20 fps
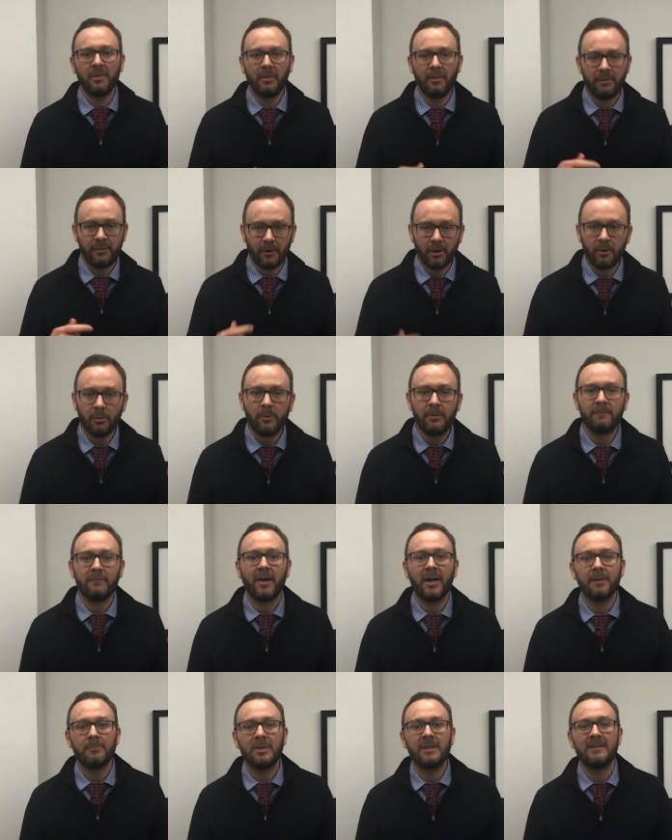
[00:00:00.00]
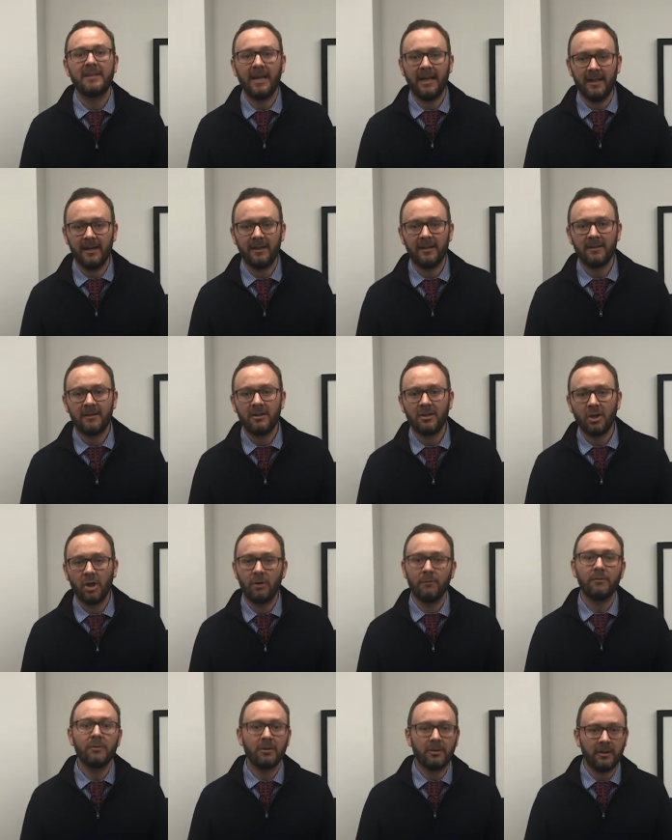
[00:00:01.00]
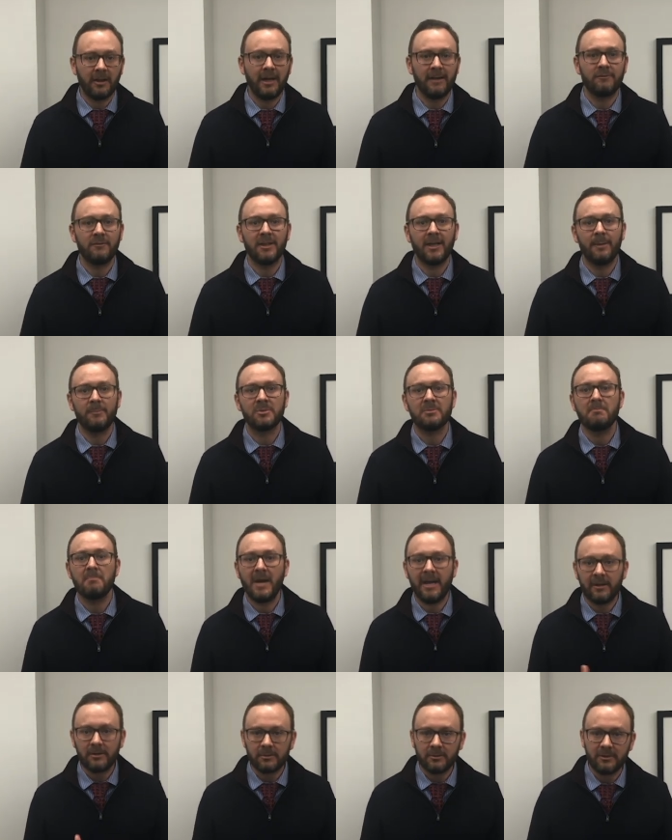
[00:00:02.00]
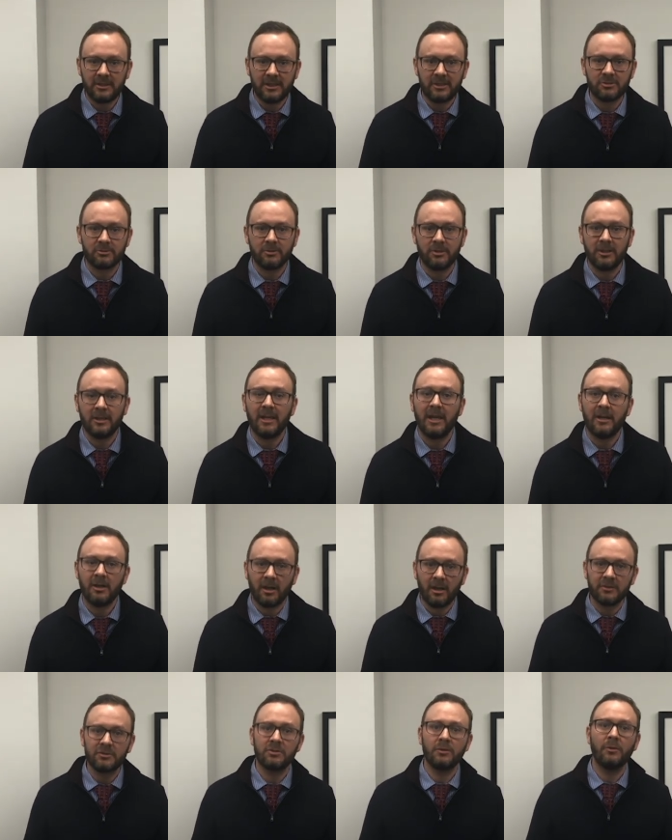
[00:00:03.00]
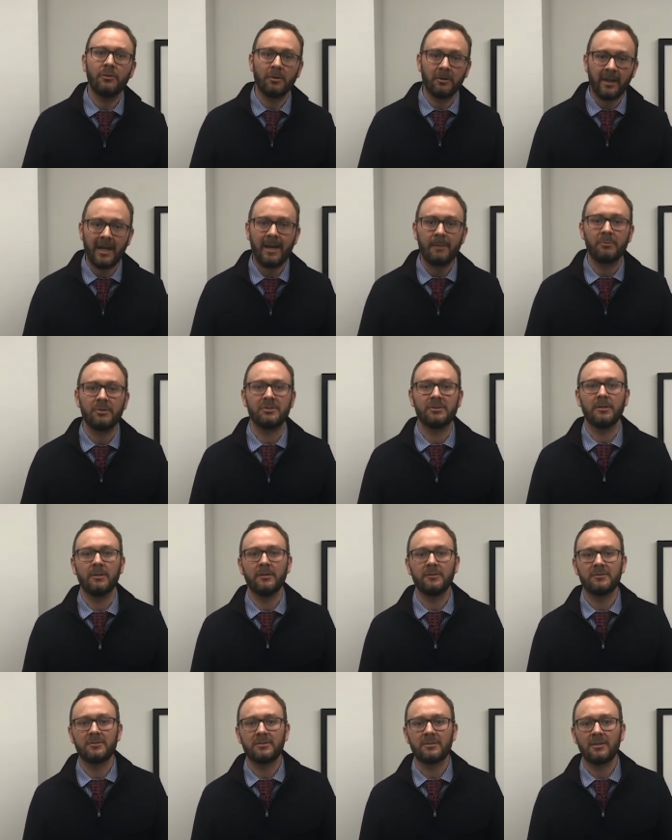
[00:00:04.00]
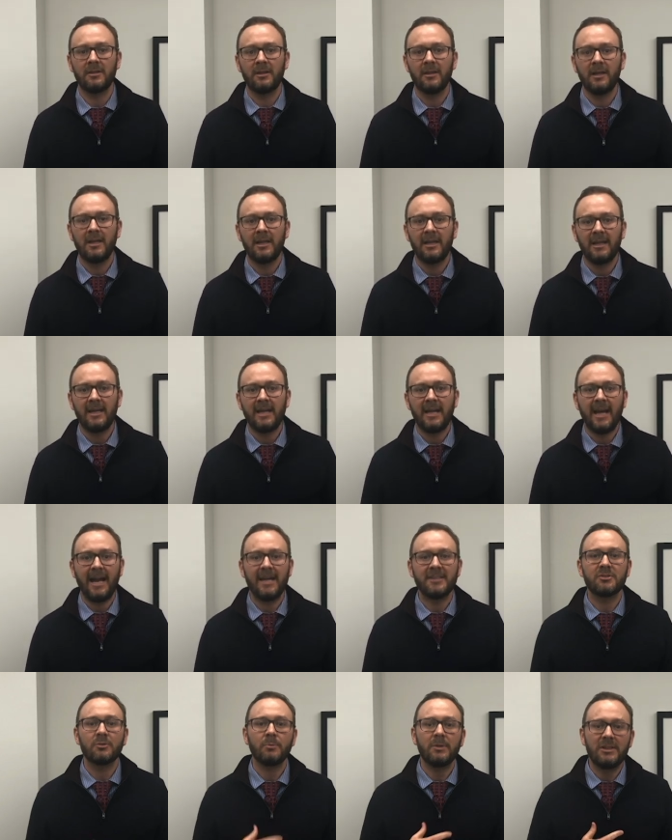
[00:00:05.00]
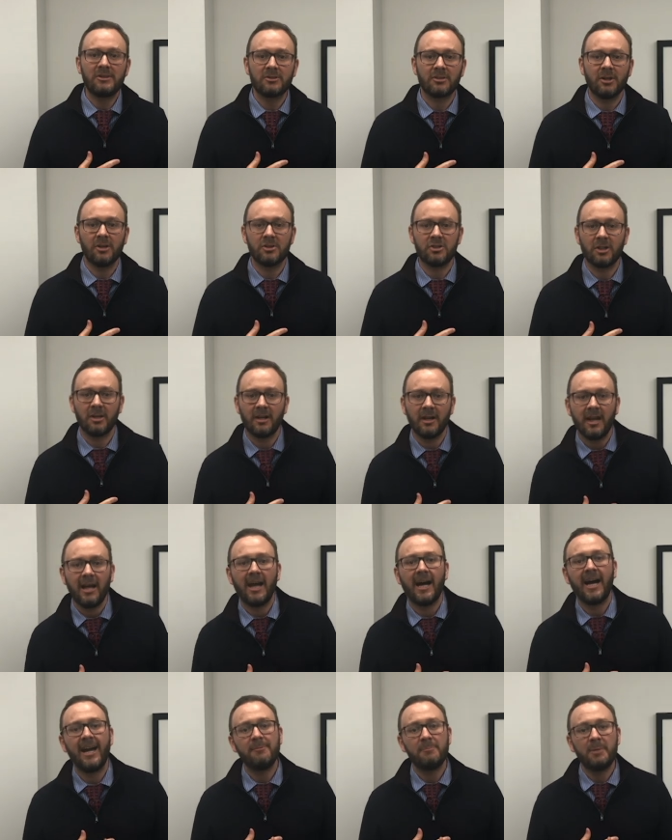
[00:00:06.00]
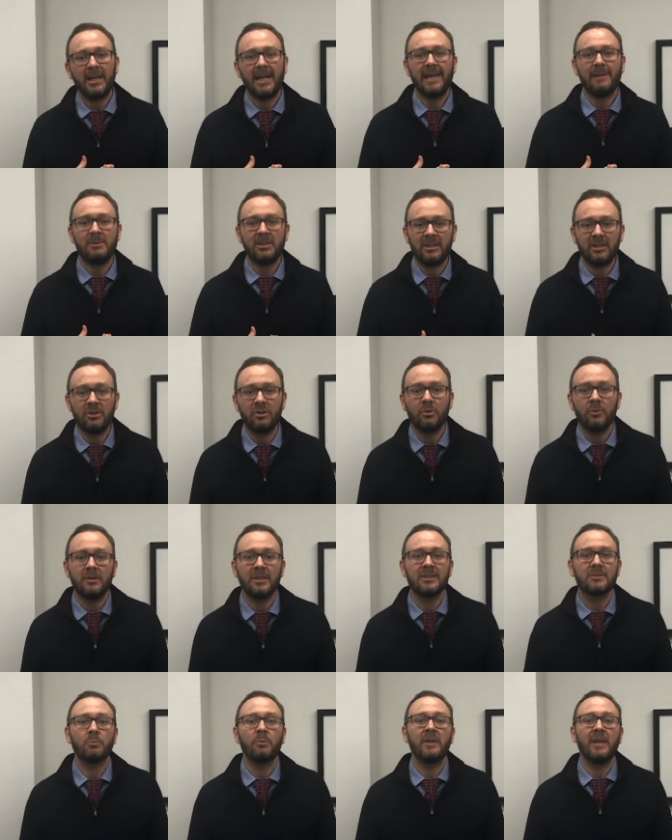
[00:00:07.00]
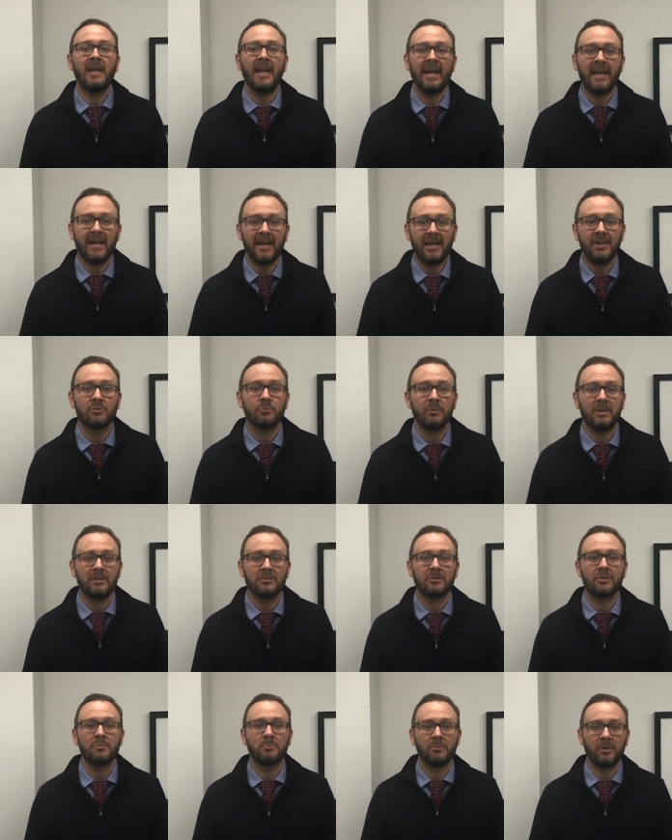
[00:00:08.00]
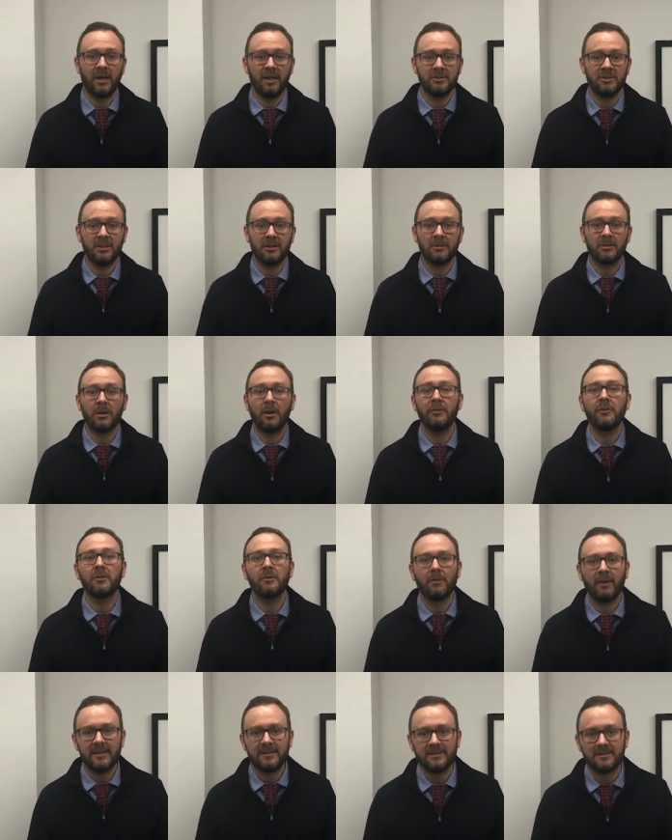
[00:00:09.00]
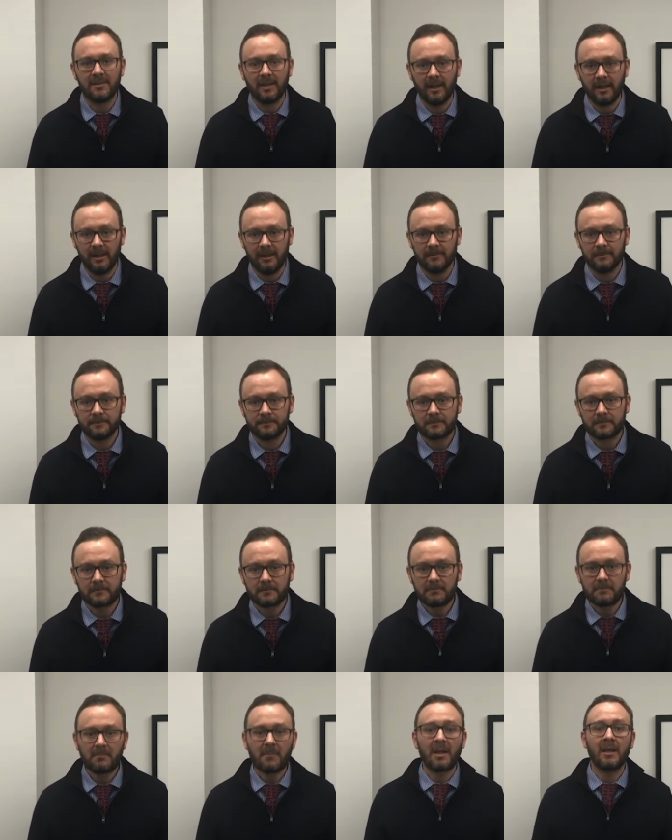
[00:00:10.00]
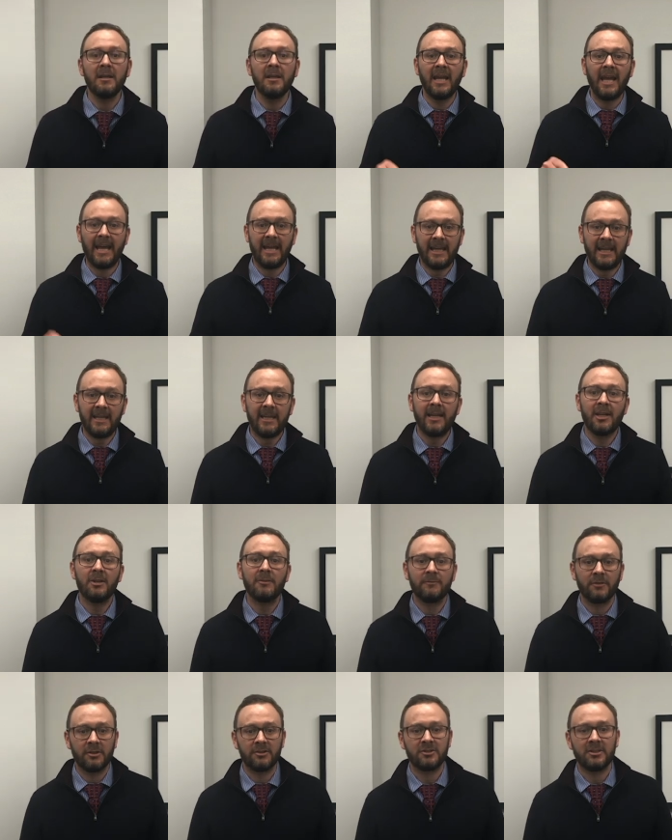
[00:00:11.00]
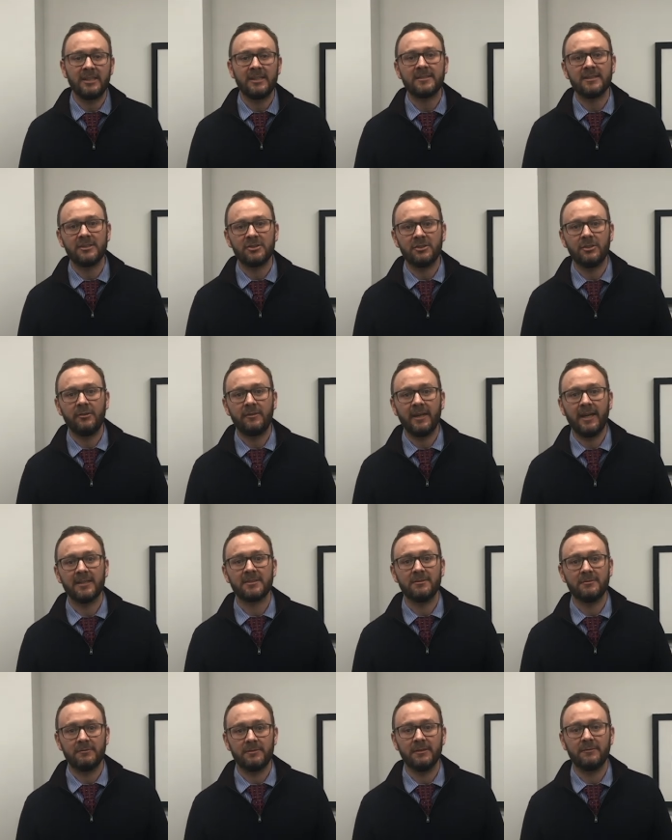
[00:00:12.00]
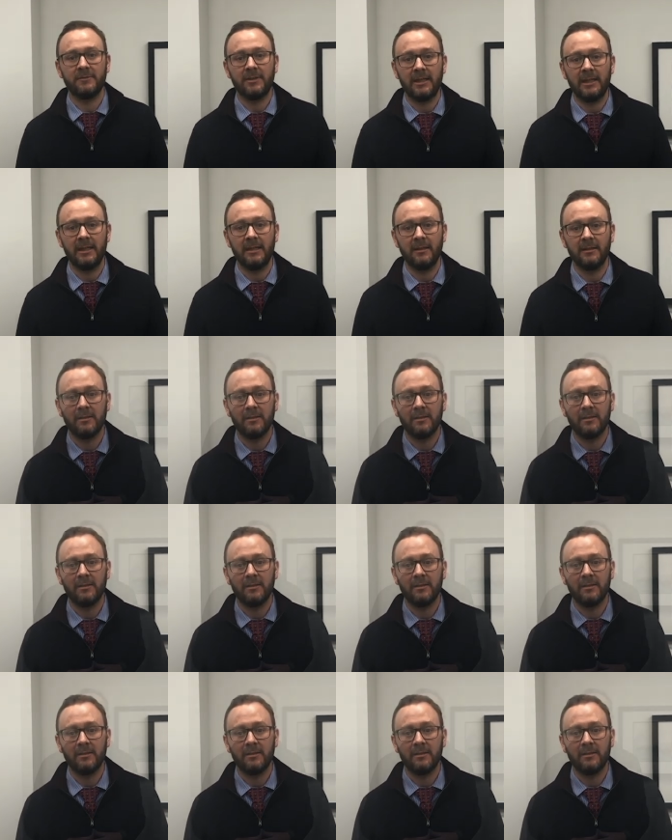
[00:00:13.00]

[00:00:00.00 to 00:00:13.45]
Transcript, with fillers: thorough environment data over their lifetimes, medical history, and also their lab results. As a researcher, I've been aiming to do this with an AIH research project called the GRACE Study at Indiana University since 2015.